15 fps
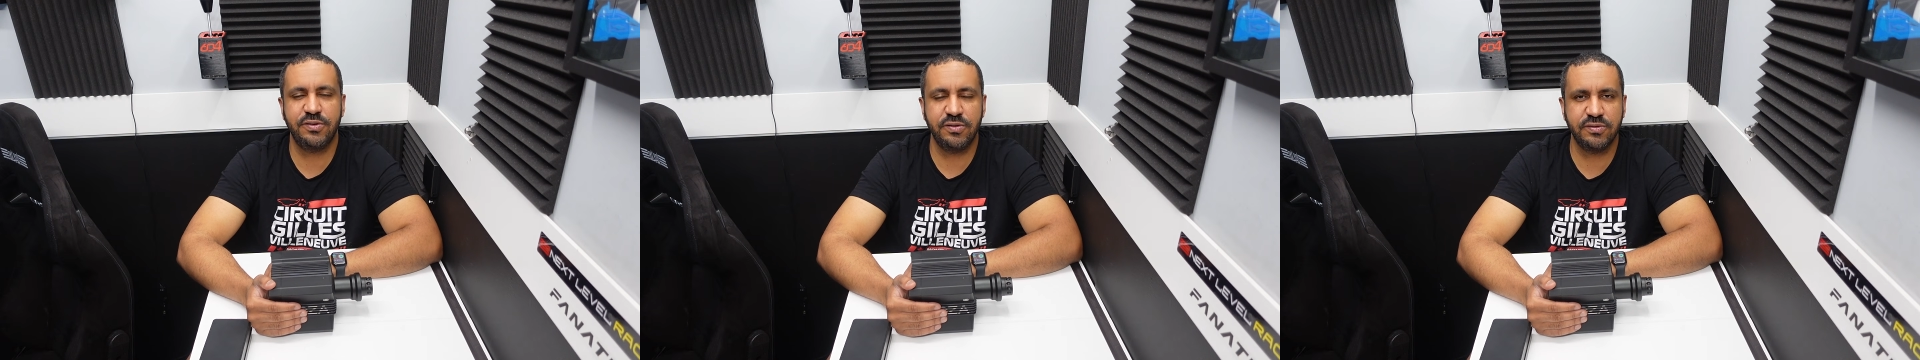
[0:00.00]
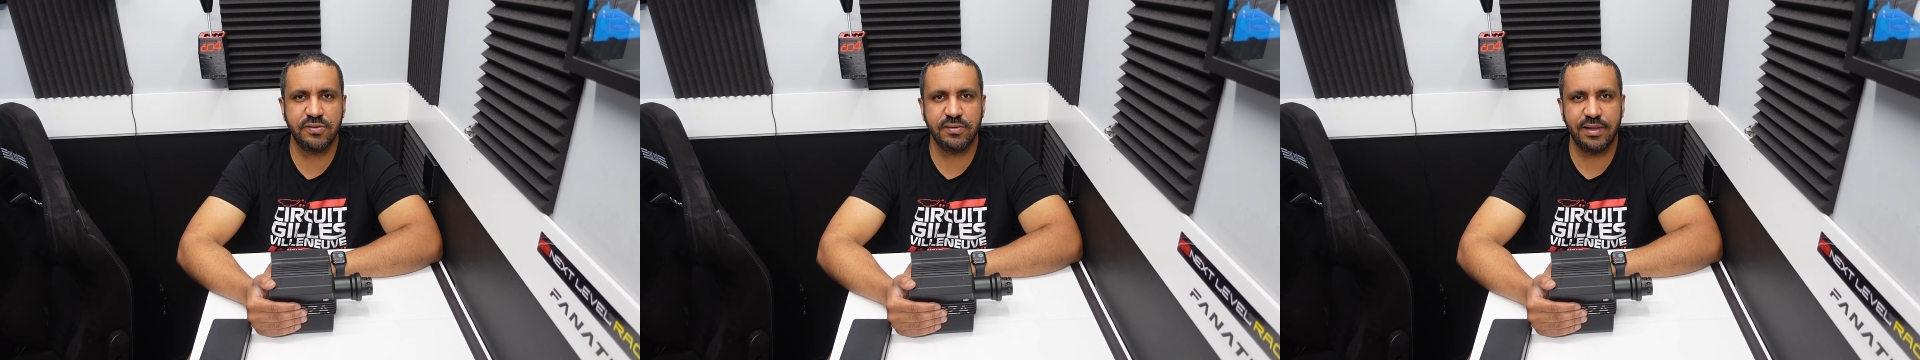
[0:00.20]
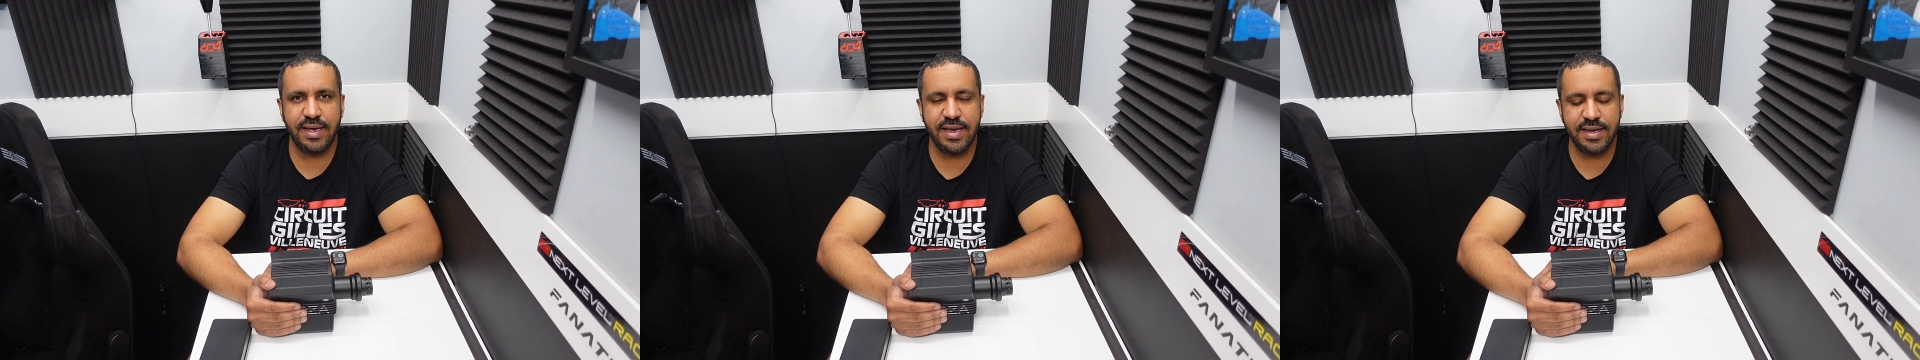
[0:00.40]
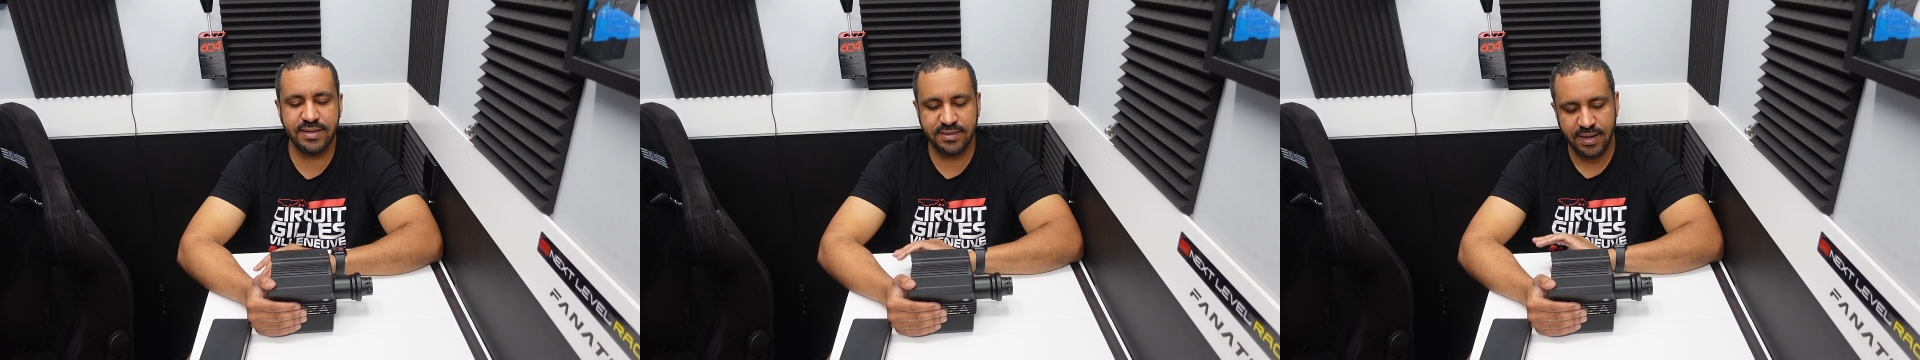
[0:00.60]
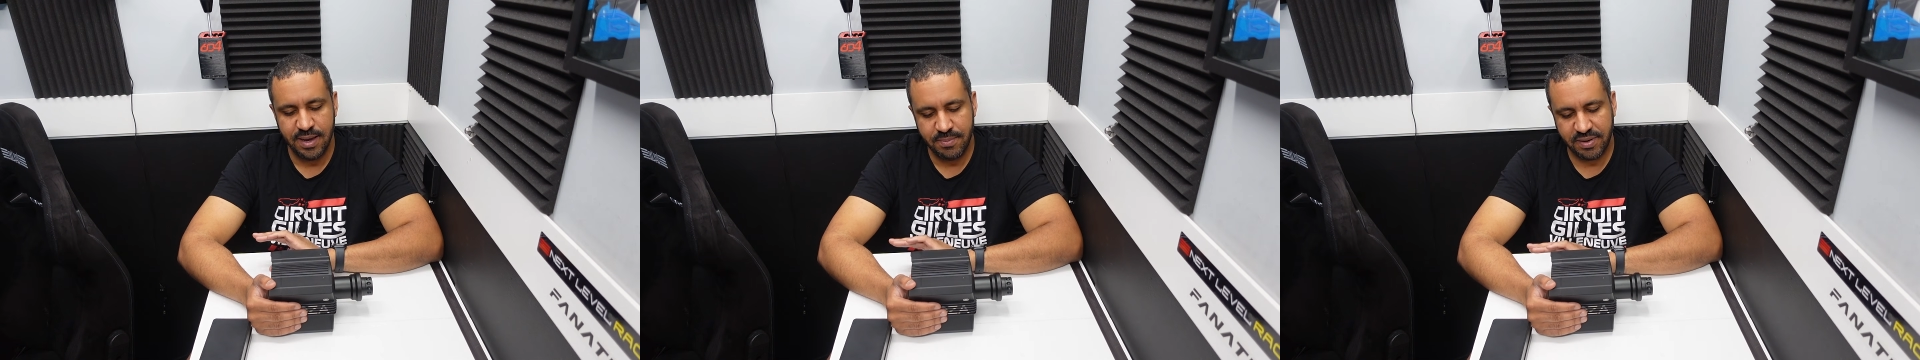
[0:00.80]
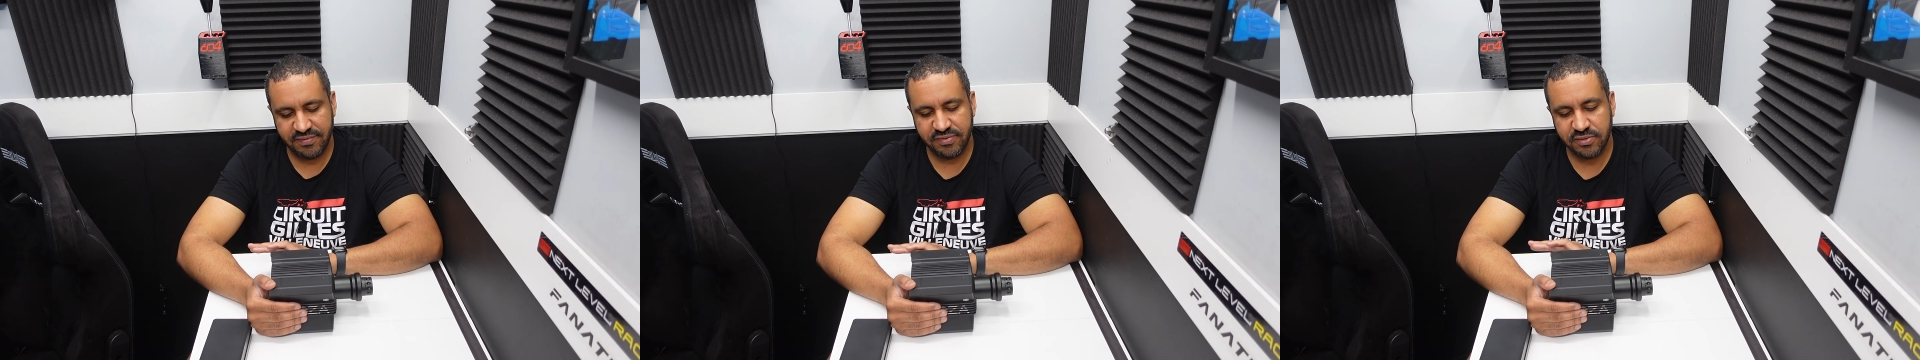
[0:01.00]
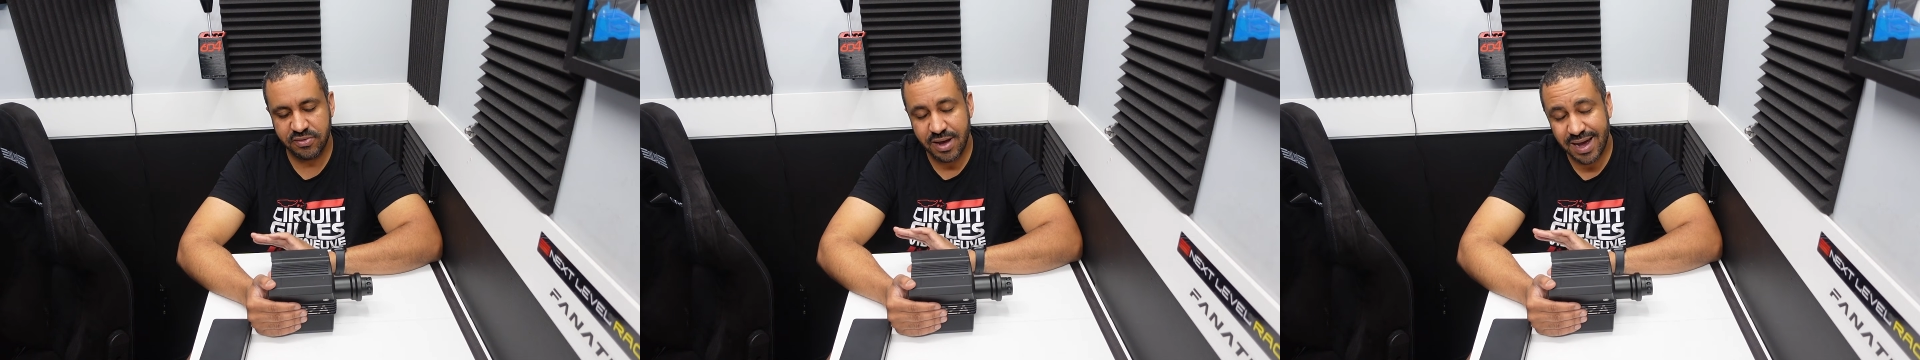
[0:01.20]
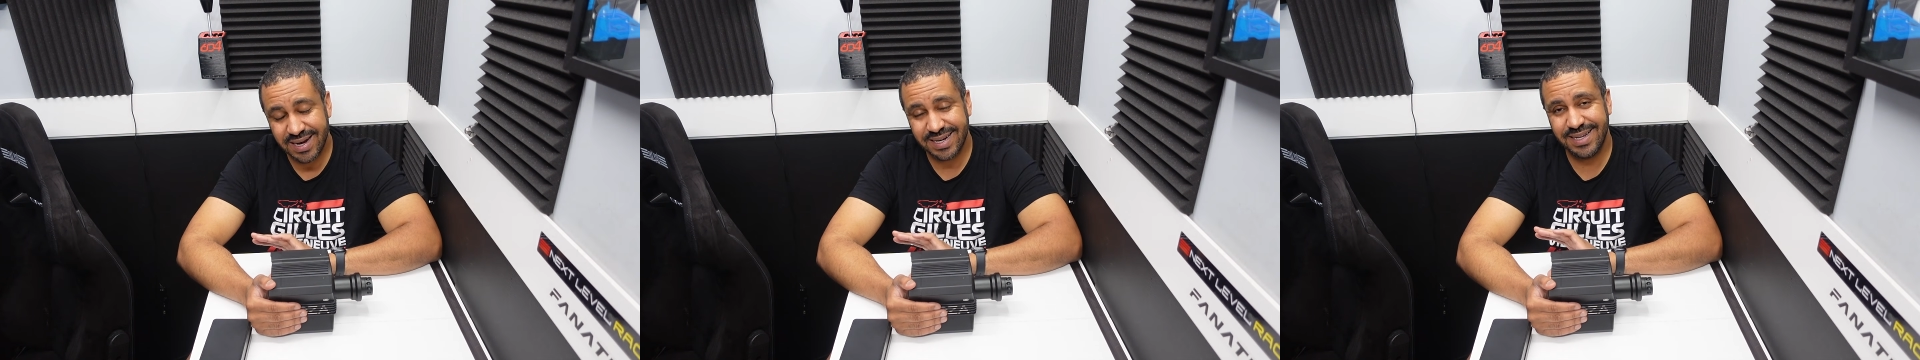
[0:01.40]
user lands, but if they're
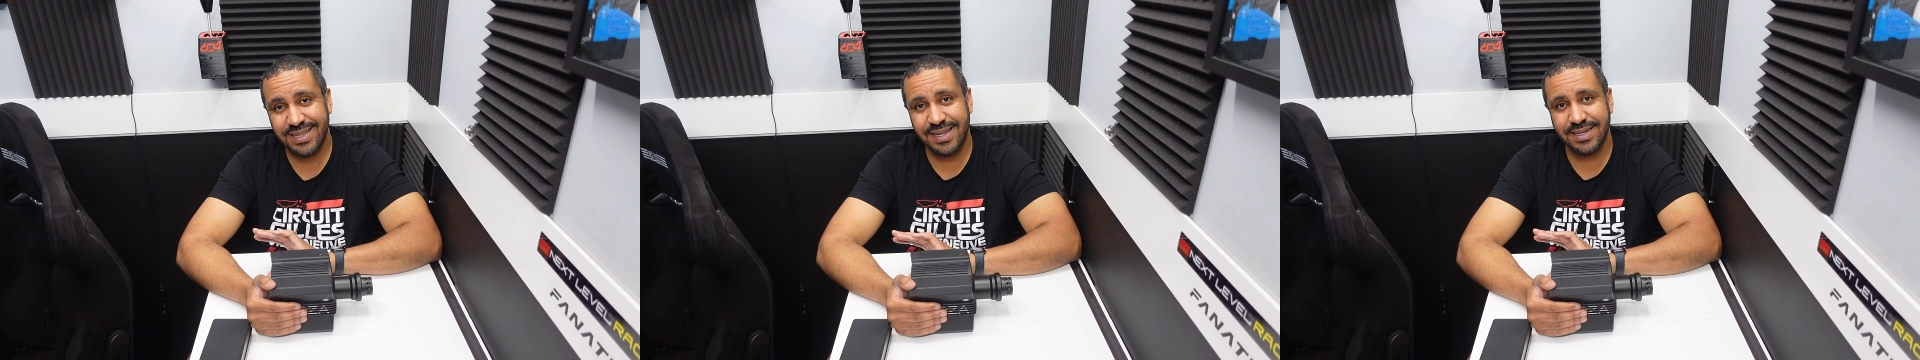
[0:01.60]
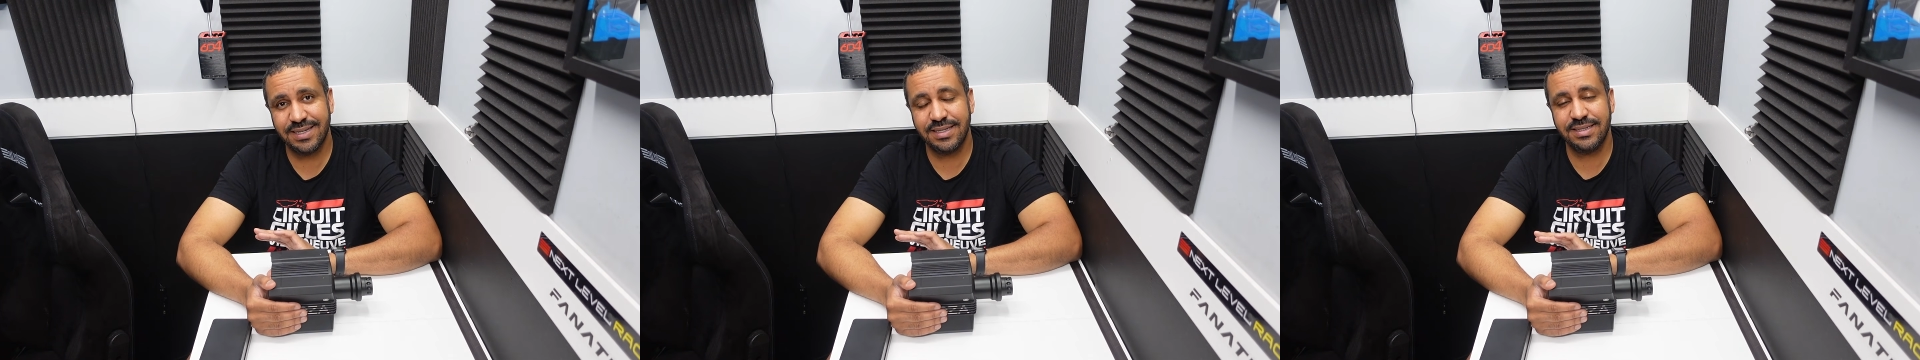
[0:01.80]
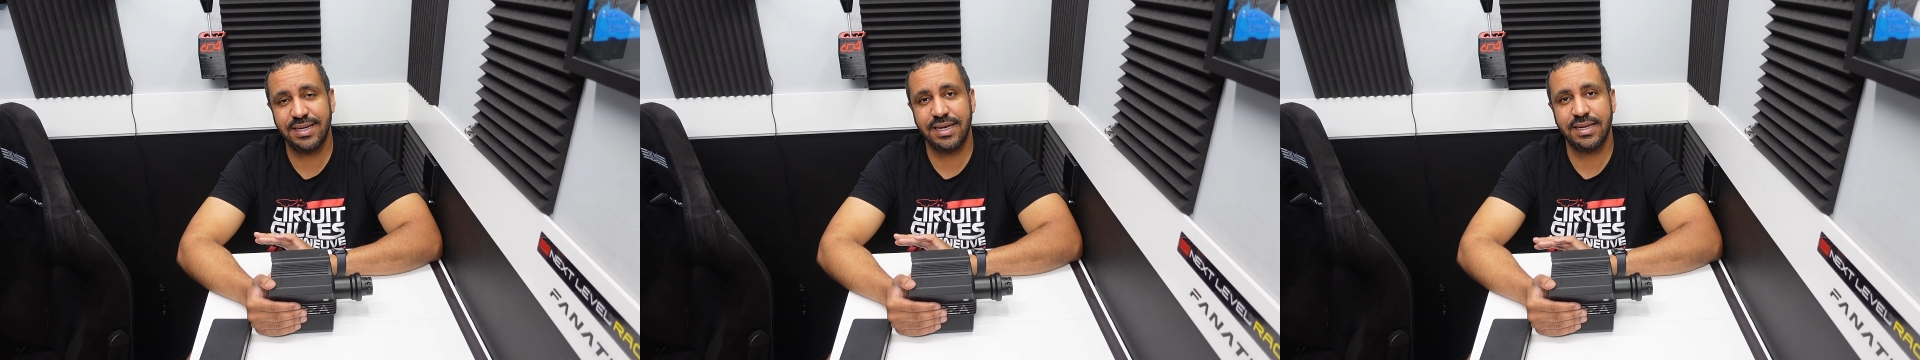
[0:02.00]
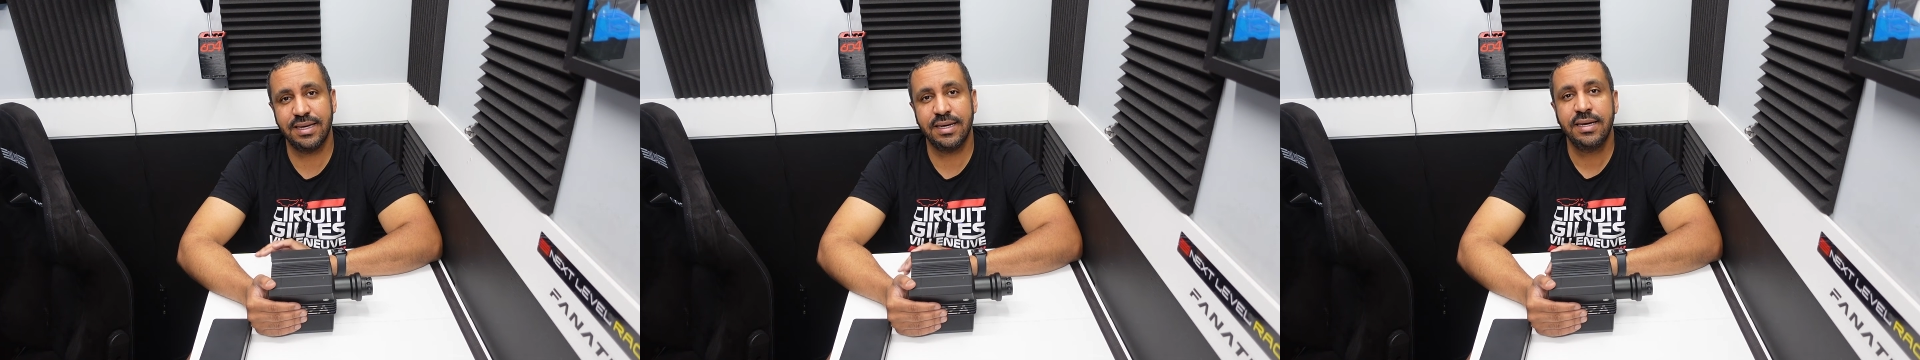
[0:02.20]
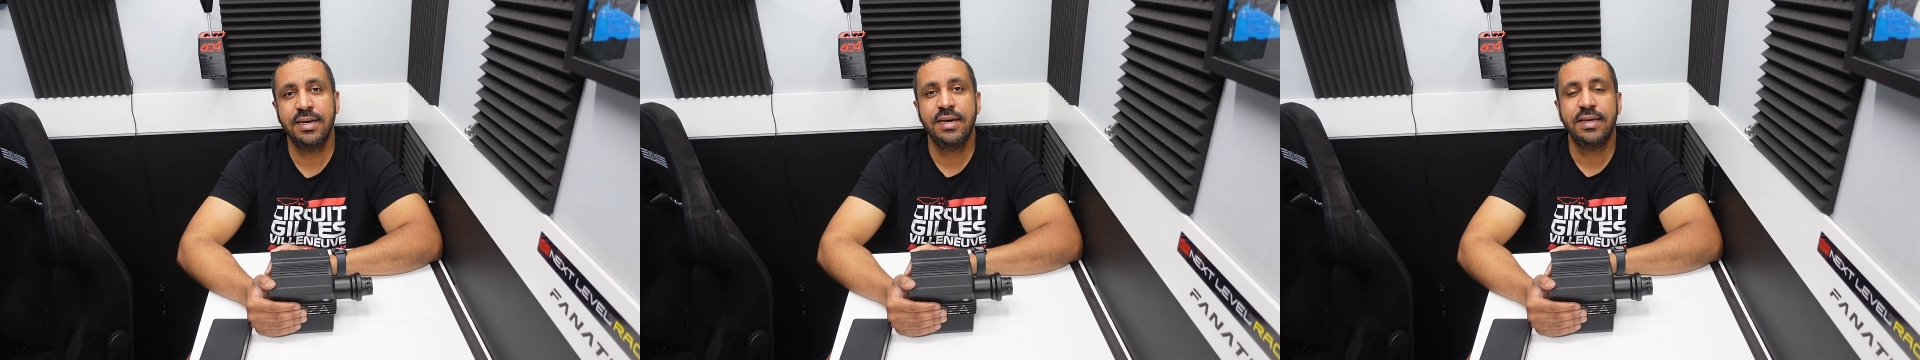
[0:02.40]
not collecting data,